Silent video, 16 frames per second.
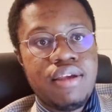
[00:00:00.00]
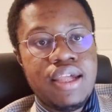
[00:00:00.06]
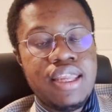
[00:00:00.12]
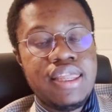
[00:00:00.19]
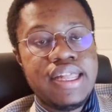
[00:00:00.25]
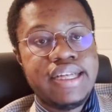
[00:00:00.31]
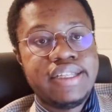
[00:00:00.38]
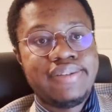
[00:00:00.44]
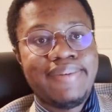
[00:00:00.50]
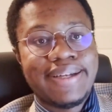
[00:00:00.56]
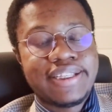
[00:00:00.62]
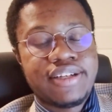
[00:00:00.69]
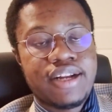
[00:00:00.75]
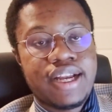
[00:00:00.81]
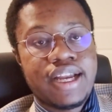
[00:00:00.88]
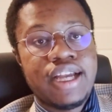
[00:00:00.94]
in these
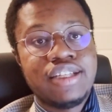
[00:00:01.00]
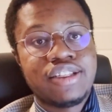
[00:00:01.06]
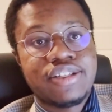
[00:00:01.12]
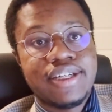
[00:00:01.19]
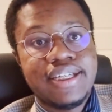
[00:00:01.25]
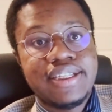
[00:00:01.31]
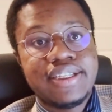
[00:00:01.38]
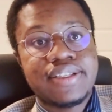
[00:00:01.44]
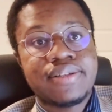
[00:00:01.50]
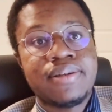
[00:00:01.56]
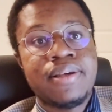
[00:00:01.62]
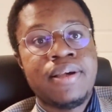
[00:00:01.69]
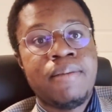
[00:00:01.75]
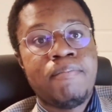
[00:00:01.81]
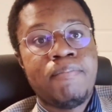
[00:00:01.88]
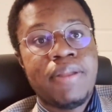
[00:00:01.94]
Western countries,
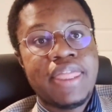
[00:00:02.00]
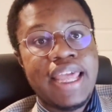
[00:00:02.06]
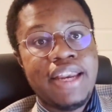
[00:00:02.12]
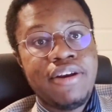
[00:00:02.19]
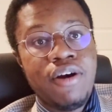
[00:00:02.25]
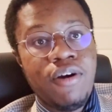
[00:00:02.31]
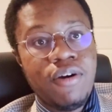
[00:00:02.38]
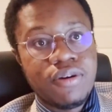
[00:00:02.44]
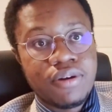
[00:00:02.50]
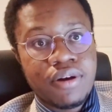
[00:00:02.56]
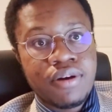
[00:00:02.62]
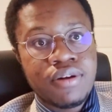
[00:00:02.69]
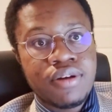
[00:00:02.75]
but they don't.